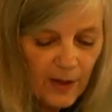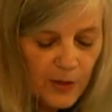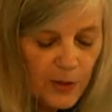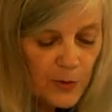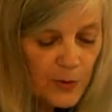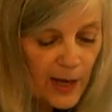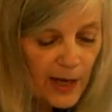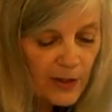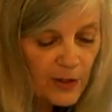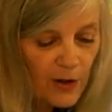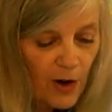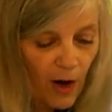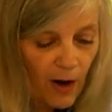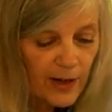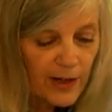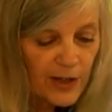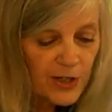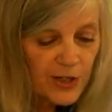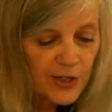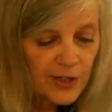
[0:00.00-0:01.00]
You can
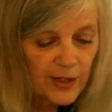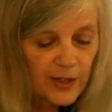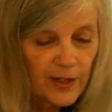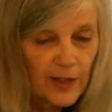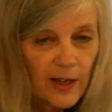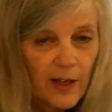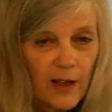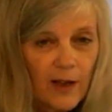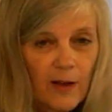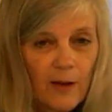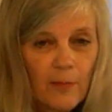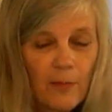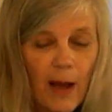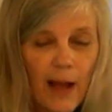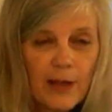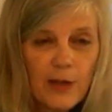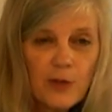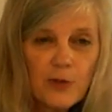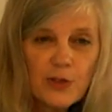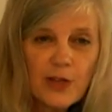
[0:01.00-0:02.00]
garnish by
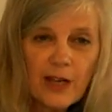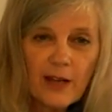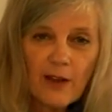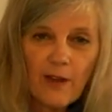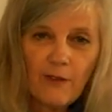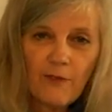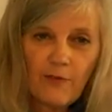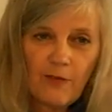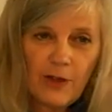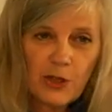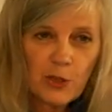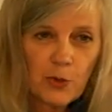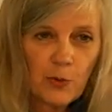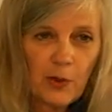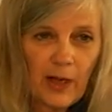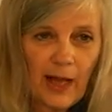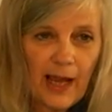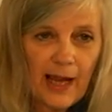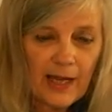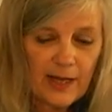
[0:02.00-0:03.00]
using
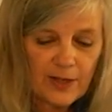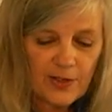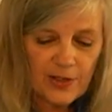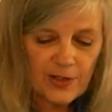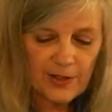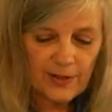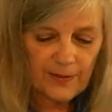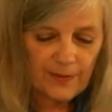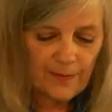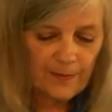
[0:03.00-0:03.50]
visual aids.